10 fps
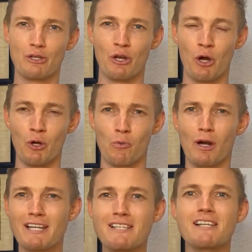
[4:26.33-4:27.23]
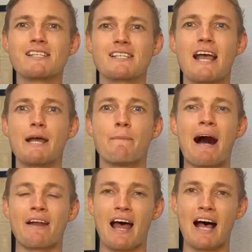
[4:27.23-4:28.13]
You know, what does it say
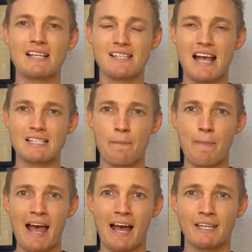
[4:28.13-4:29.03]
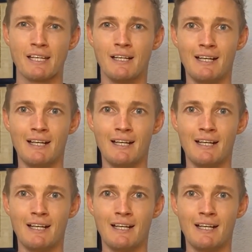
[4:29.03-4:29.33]
about us as a man?